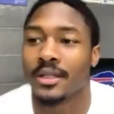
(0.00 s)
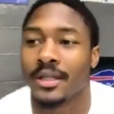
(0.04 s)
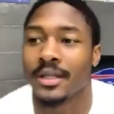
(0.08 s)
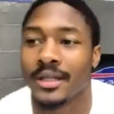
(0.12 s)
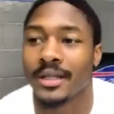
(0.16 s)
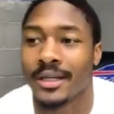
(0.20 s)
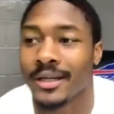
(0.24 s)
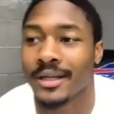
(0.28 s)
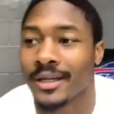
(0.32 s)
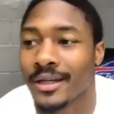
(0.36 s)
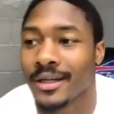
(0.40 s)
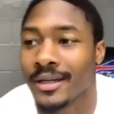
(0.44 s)

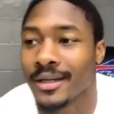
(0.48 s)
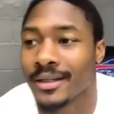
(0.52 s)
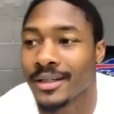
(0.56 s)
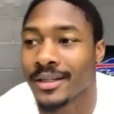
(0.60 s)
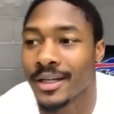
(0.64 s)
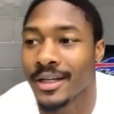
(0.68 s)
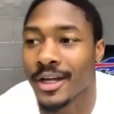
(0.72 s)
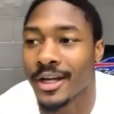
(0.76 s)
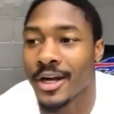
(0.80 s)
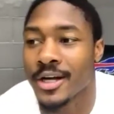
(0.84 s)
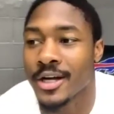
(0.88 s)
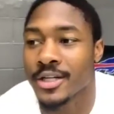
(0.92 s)
uh, the
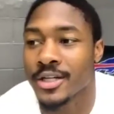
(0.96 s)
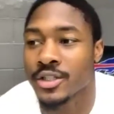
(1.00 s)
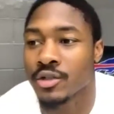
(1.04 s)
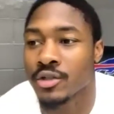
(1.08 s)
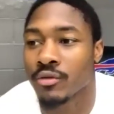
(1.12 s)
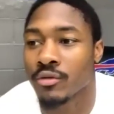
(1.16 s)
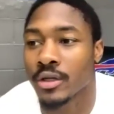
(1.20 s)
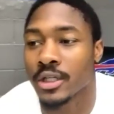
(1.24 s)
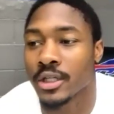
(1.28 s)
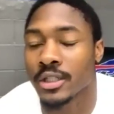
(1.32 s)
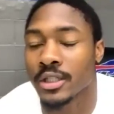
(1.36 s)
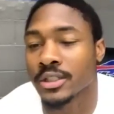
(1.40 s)
areas you're
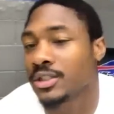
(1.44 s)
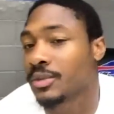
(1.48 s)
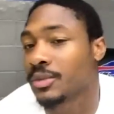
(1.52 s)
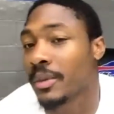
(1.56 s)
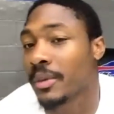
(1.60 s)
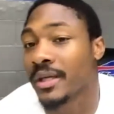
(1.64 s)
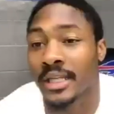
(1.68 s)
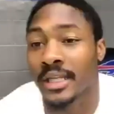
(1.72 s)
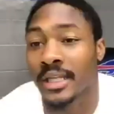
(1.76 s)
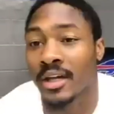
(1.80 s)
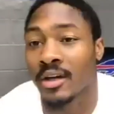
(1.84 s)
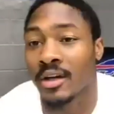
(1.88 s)
running the
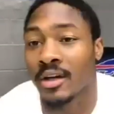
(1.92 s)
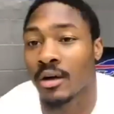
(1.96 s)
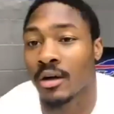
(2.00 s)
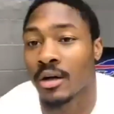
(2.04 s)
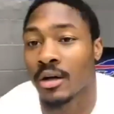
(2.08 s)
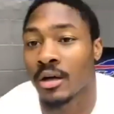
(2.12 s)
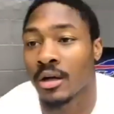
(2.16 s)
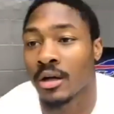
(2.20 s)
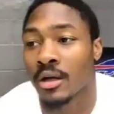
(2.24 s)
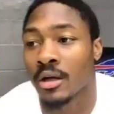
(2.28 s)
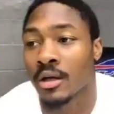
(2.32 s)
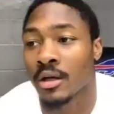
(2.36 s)
space, just
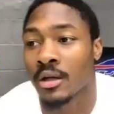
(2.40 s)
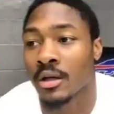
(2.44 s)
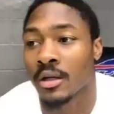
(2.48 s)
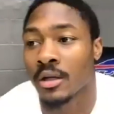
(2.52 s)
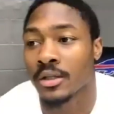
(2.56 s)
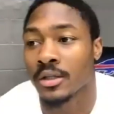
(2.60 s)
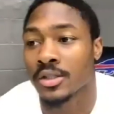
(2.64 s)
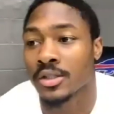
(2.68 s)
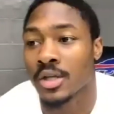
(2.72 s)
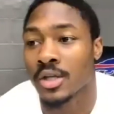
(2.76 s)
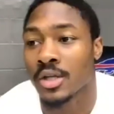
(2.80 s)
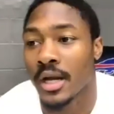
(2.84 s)
like they
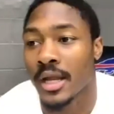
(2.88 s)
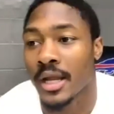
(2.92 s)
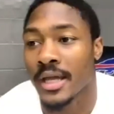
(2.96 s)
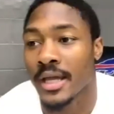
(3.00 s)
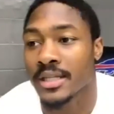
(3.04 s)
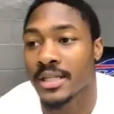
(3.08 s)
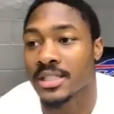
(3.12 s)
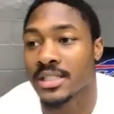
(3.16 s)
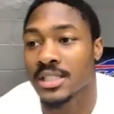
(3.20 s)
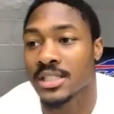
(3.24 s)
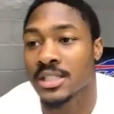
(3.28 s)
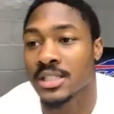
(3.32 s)
are,
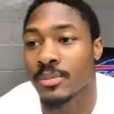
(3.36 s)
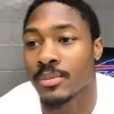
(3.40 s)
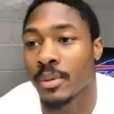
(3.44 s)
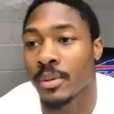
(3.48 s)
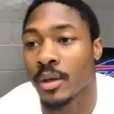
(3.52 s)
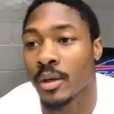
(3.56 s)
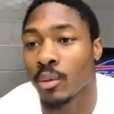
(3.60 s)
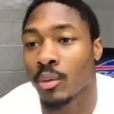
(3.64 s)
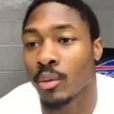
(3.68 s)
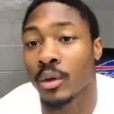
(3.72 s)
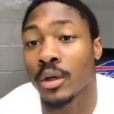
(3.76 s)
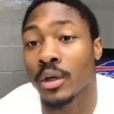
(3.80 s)
trying to
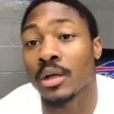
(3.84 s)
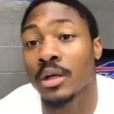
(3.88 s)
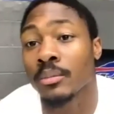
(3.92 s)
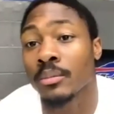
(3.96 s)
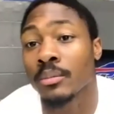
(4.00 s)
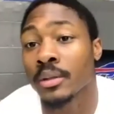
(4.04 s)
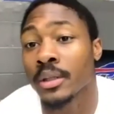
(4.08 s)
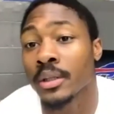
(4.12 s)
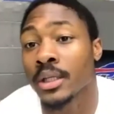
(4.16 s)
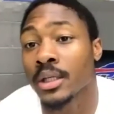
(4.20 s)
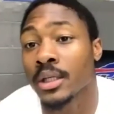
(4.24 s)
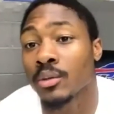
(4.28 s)
anticipate where to
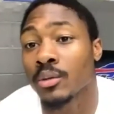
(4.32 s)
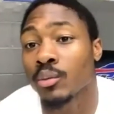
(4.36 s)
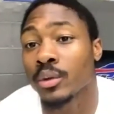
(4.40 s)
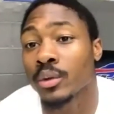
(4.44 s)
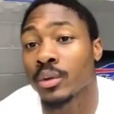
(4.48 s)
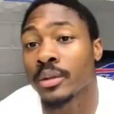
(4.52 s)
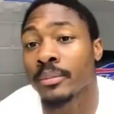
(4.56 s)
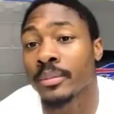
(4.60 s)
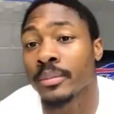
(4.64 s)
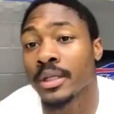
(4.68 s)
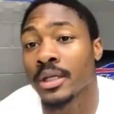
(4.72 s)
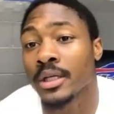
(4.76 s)
be and when to be
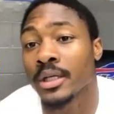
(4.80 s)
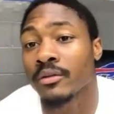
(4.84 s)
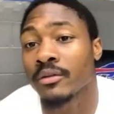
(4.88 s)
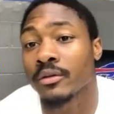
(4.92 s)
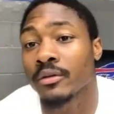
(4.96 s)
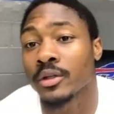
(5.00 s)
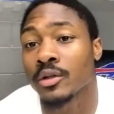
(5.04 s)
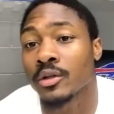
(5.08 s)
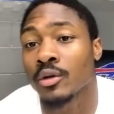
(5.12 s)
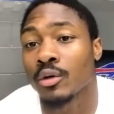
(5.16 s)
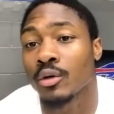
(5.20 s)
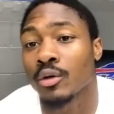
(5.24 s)
there for your
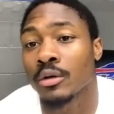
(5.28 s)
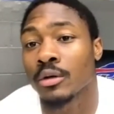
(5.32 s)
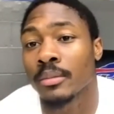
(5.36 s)
quarterback.